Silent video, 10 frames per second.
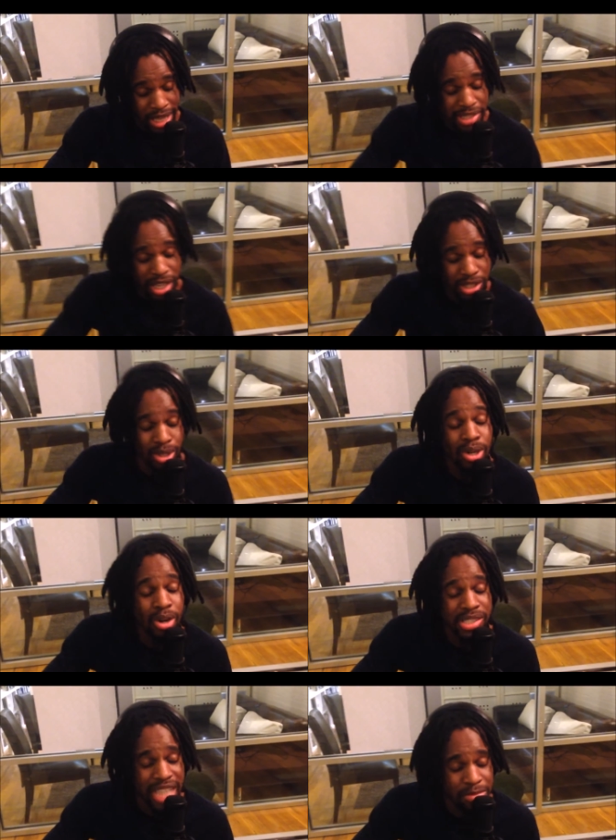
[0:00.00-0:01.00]
Get your
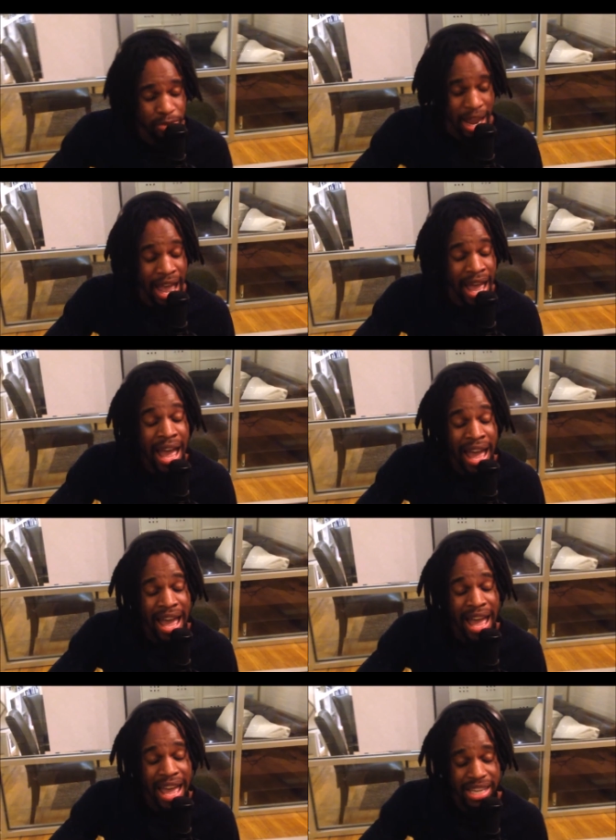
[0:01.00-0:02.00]
youth and
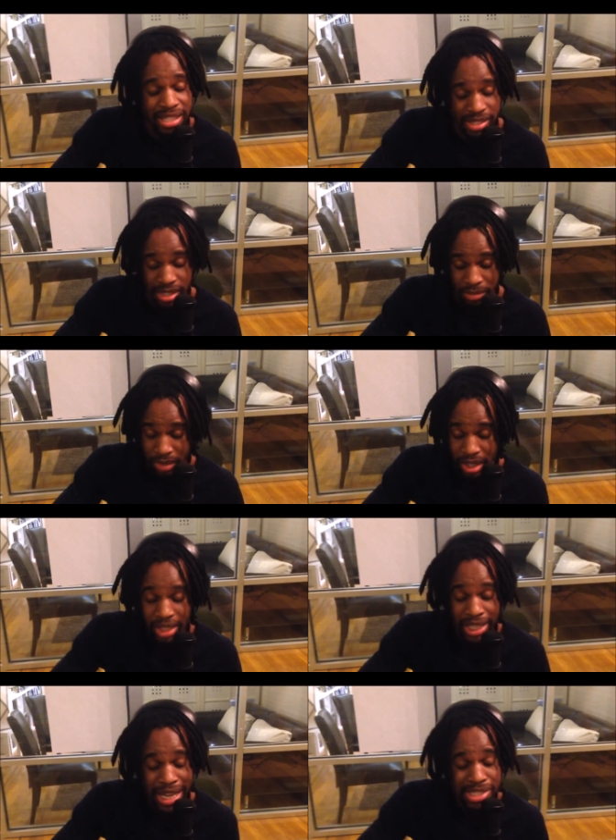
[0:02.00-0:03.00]
rise.
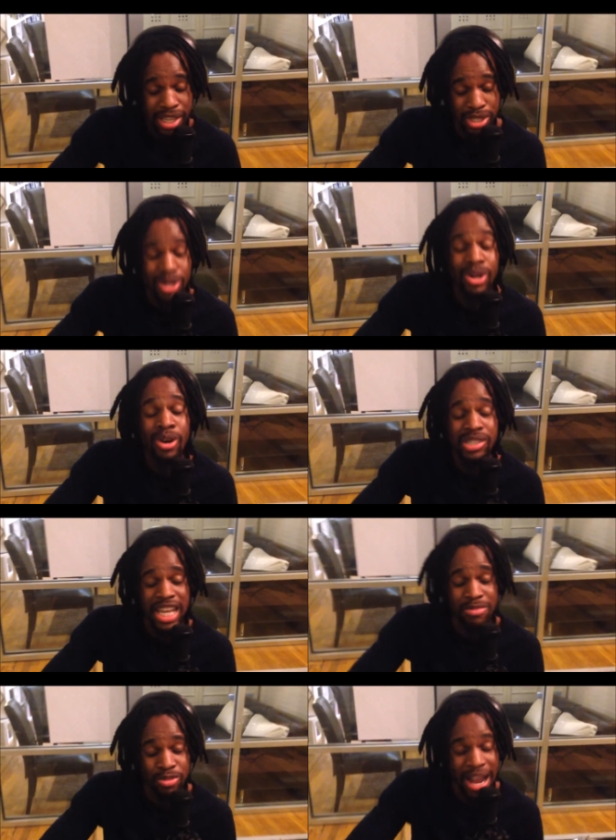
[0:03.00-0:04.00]
Get your
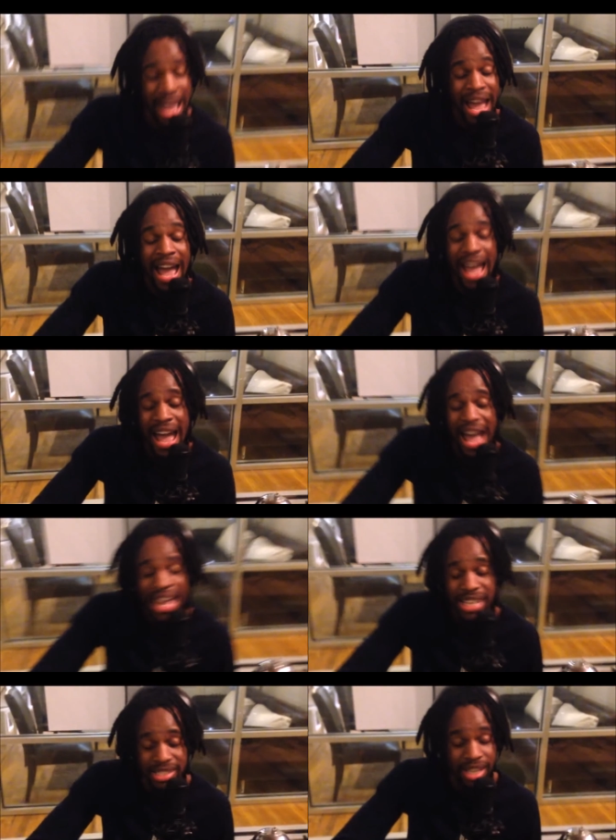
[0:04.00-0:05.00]
youth and
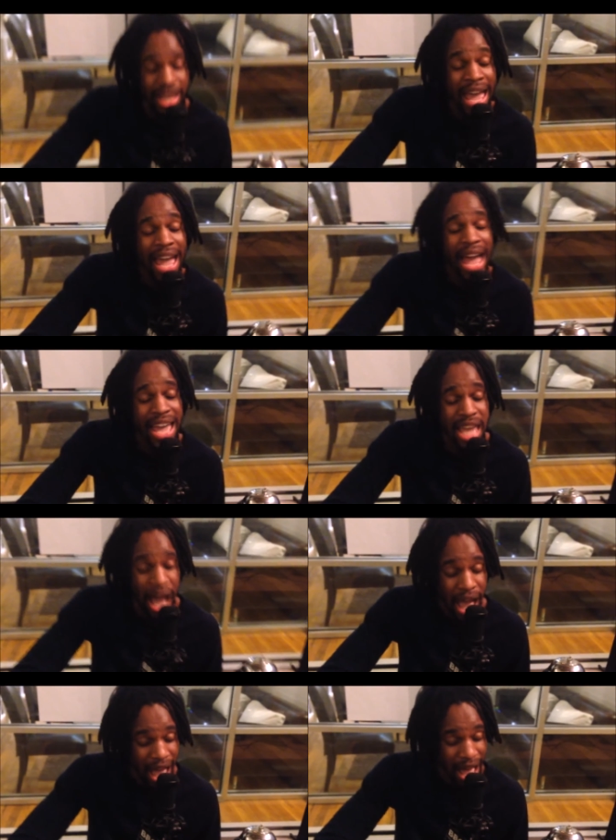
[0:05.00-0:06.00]
rise. Hey, hey,
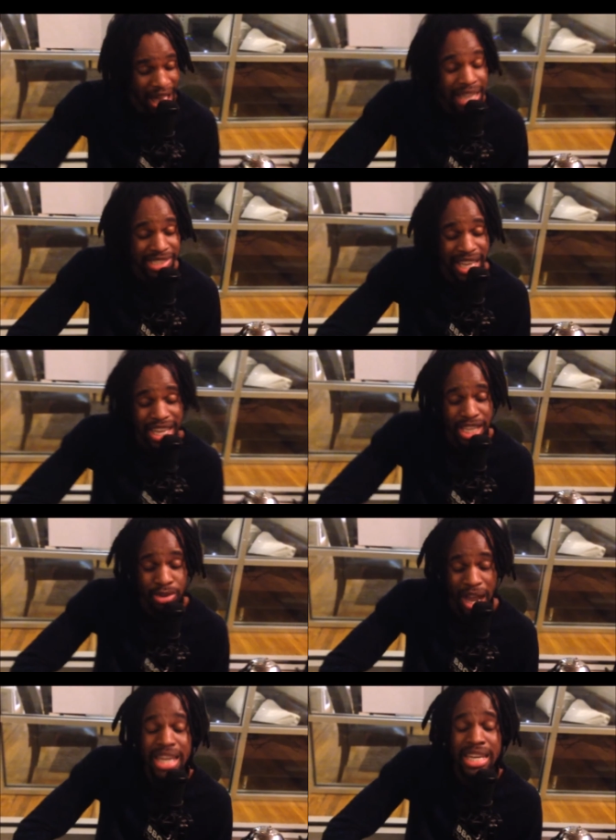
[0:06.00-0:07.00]
I say
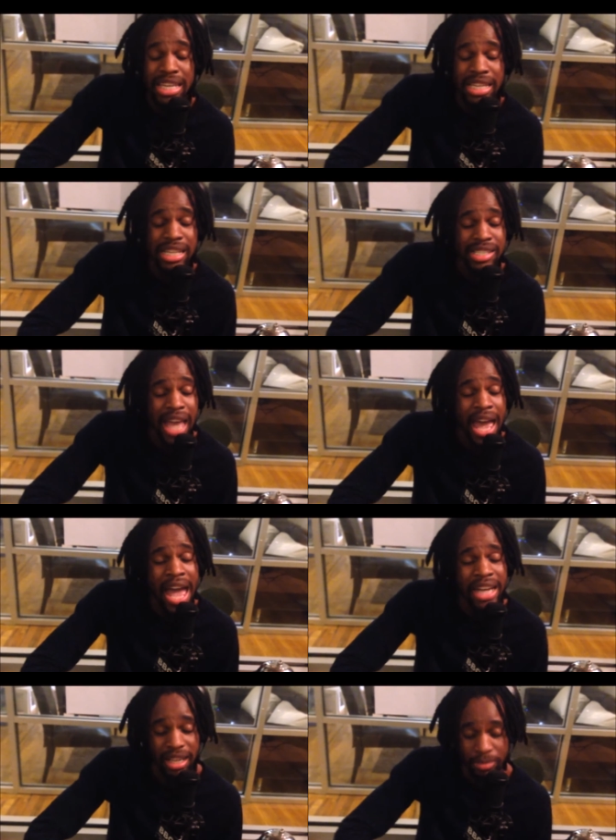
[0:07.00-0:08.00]
rise.
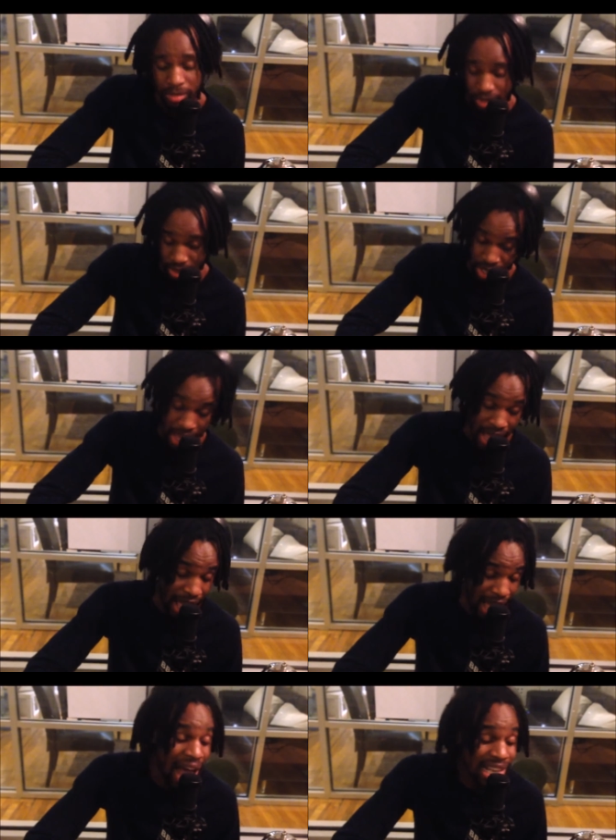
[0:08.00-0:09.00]

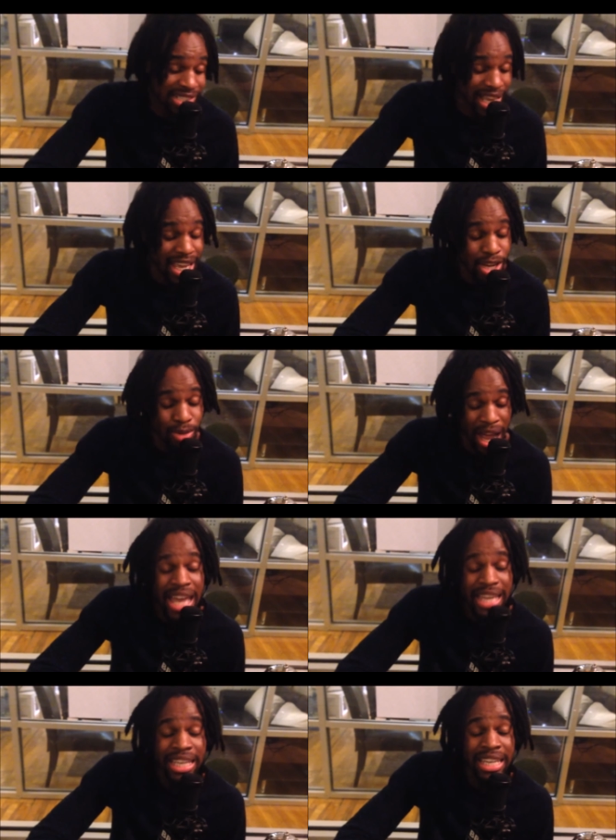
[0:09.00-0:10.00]
I say
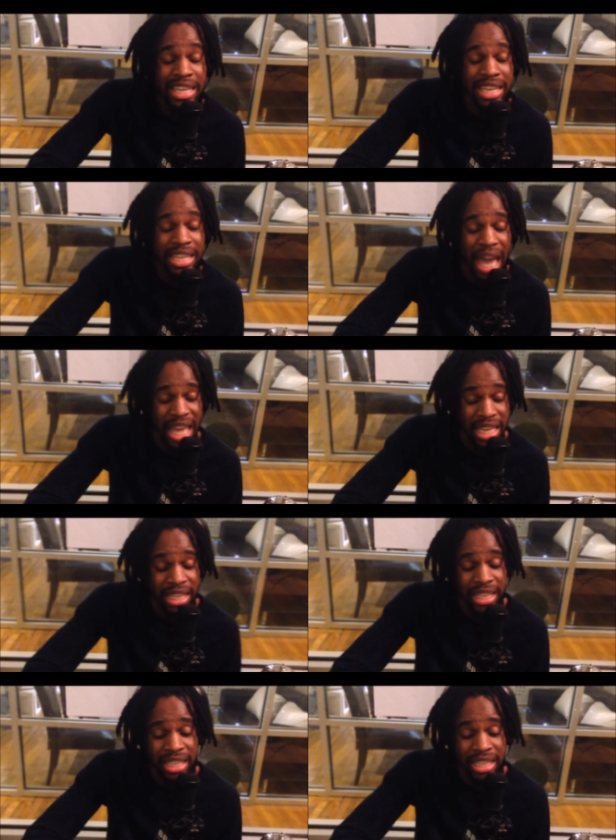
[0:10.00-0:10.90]
rise.